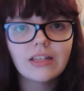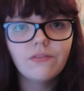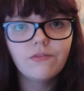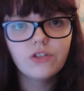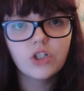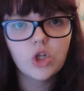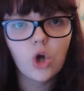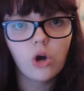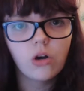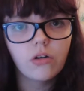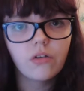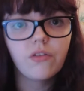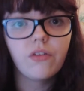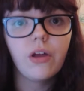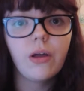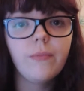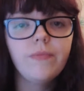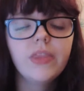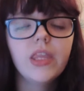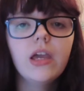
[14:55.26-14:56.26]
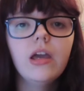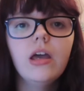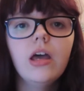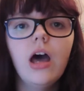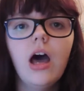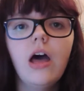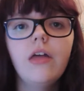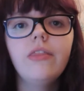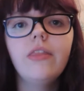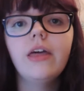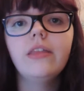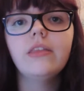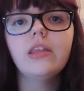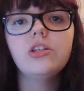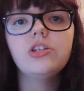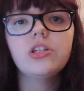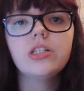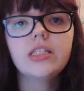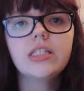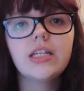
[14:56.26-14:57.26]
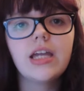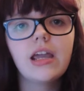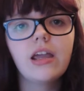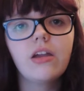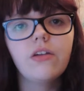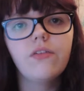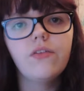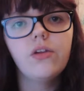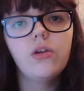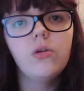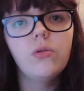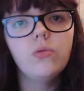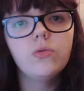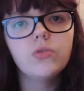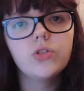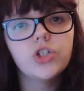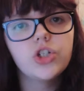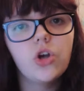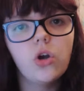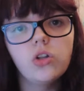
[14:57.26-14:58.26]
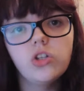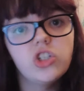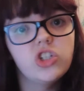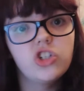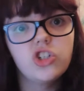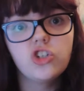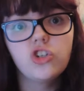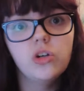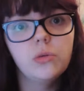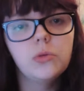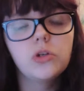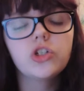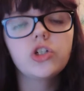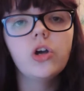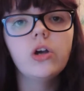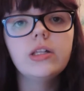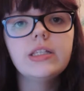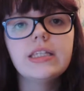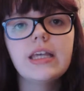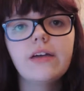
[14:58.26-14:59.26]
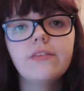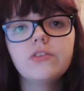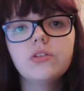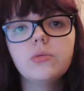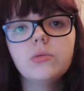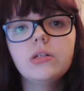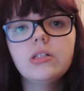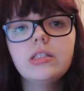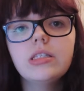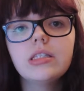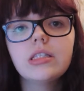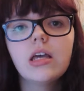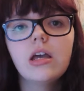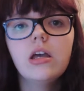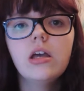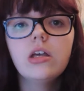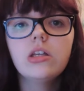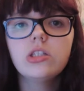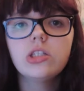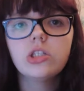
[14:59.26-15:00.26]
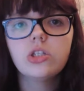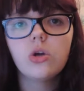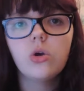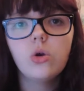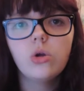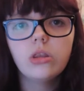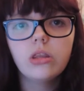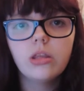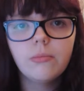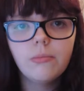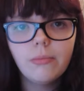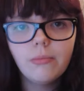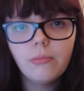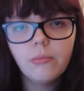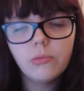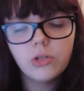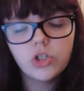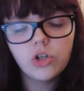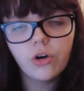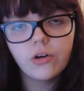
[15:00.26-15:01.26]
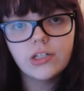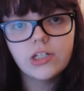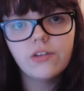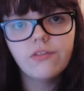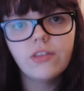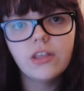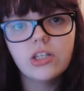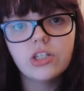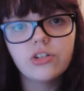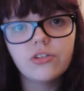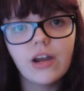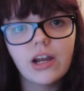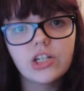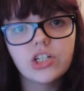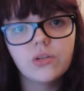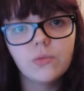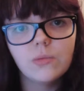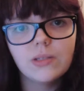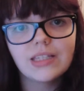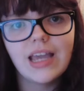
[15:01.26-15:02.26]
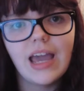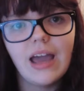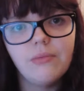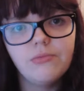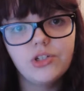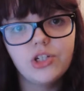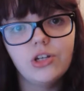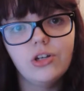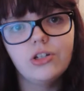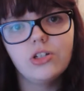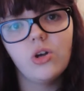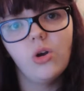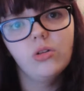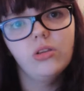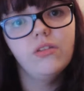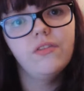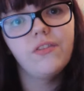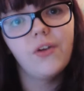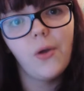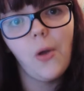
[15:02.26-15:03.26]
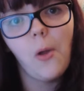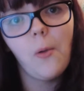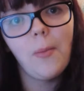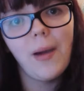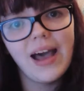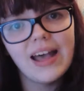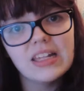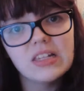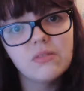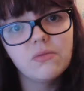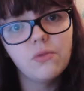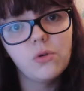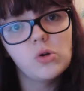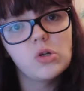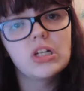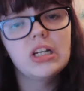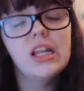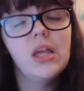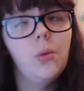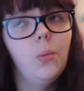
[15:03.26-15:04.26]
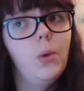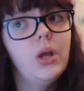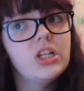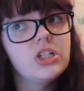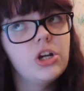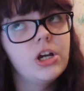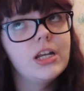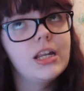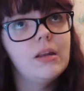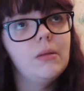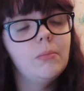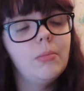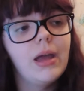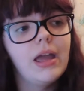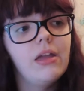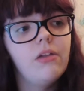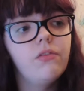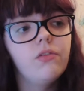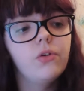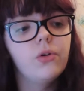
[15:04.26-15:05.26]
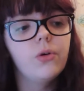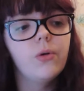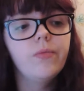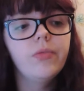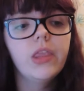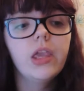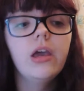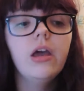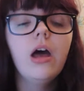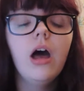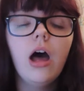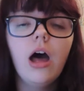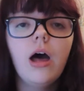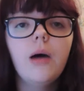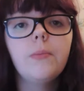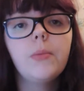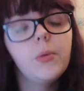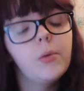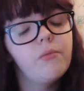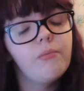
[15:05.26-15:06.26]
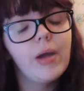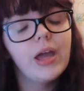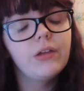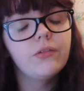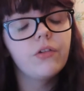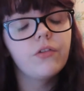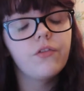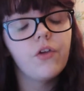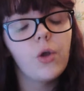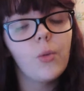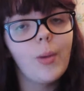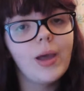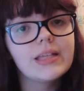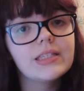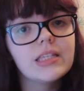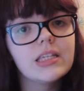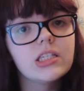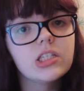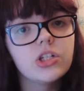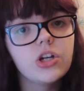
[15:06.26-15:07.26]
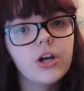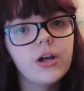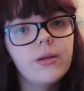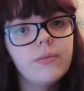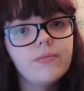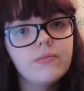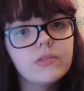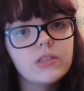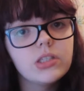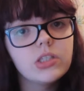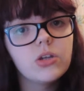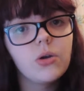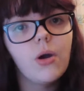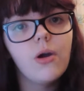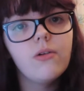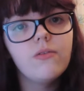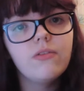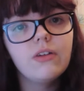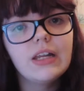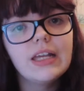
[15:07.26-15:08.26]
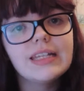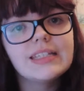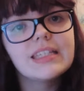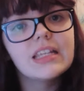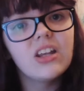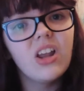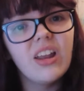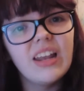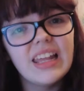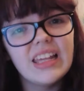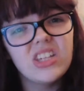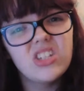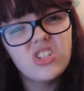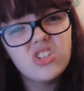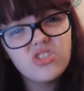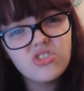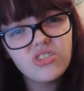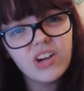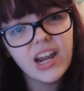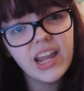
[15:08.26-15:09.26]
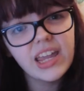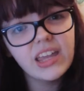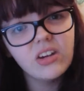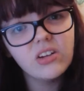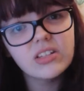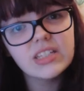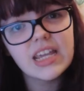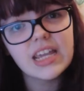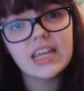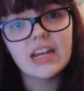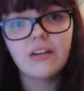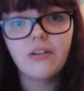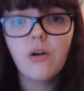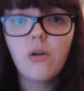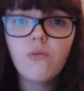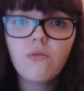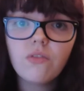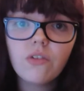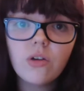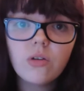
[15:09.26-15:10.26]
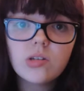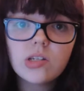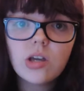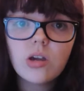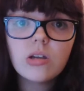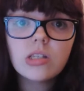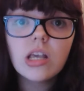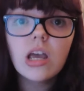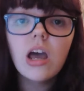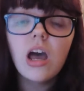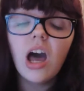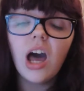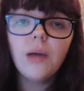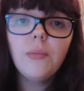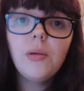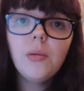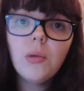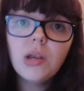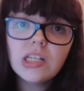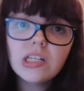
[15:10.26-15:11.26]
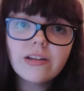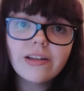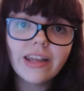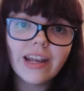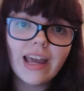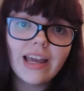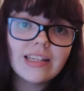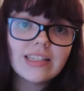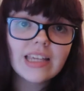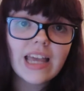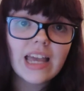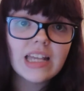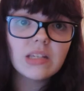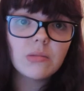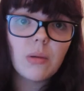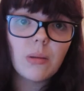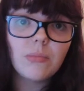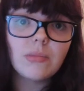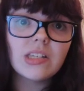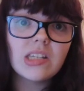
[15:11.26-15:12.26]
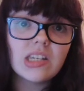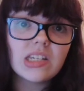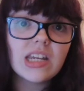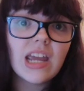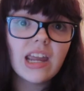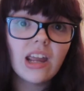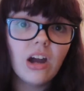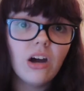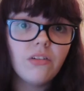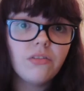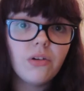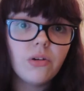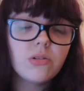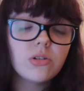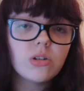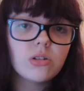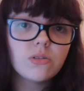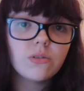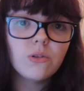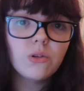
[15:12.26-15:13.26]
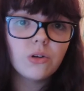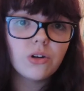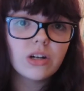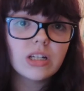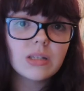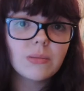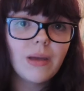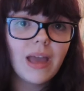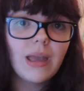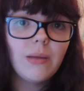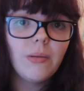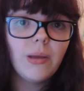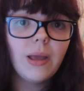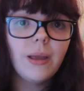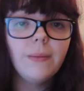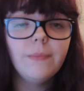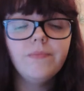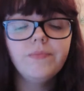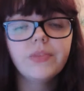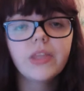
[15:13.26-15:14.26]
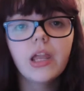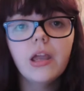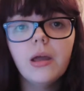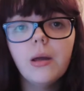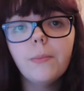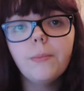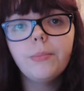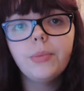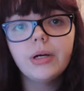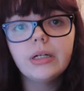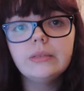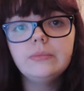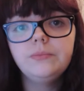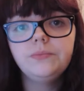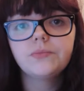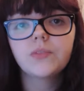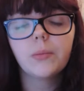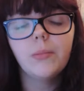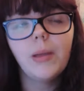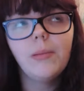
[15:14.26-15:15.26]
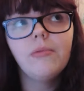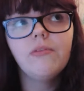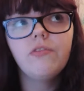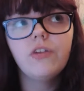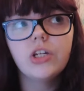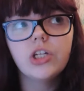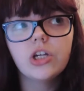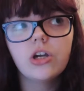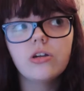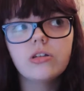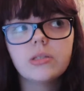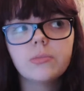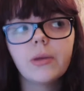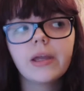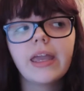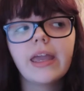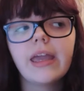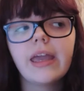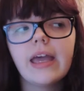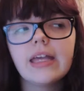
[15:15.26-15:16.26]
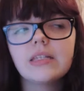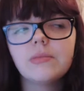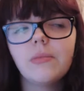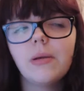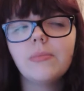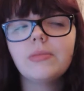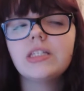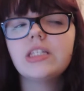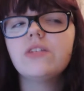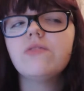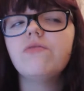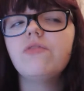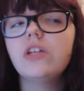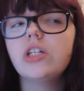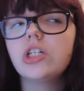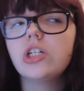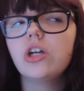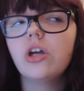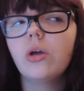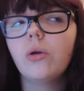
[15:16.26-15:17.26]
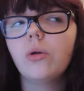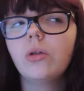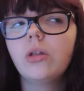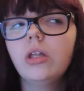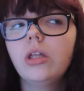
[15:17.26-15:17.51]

photographer, and then they just take a few shots, just normal shots afterwards. So the majority of the interaction captured on the photo pass, unfortunately, which I didn't pay for, but we've paid for a photo pass this time, so hopefully it's a lot less strain on taking our own photos. I mean, we're still going to ask cast members to take our photos for us, maybe, but maybe videos, might get cast members to video